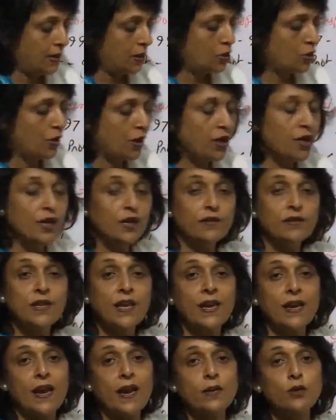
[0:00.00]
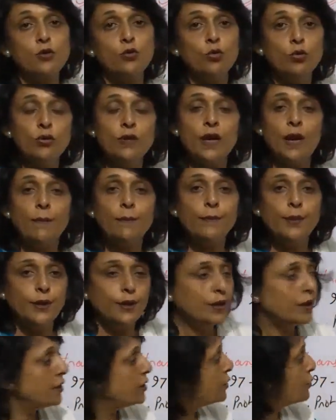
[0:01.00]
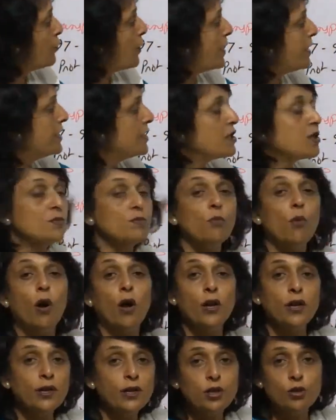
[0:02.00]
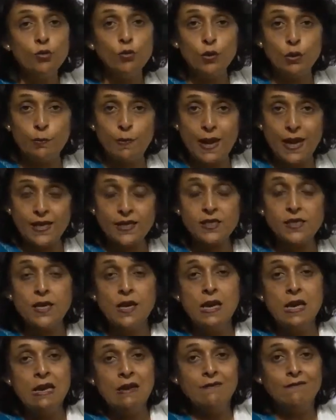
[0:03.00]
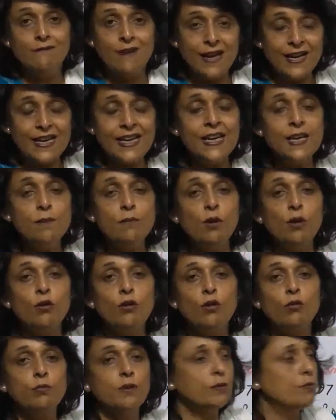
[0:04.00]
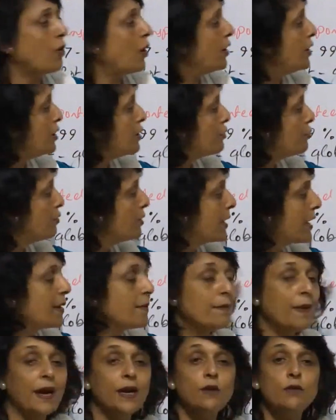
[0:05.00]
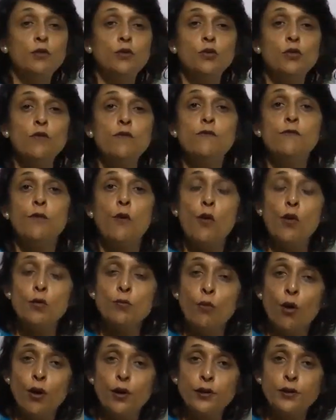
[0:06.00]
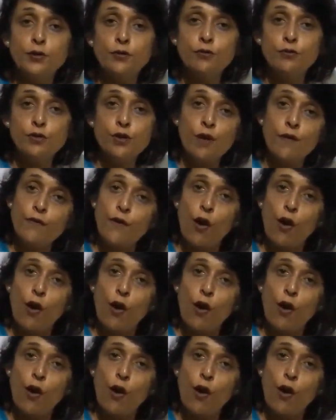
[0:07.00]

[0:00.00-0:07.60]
So here there are two numbers. One is molecule based. One hemoglobin molecule can bind to 4 molecules of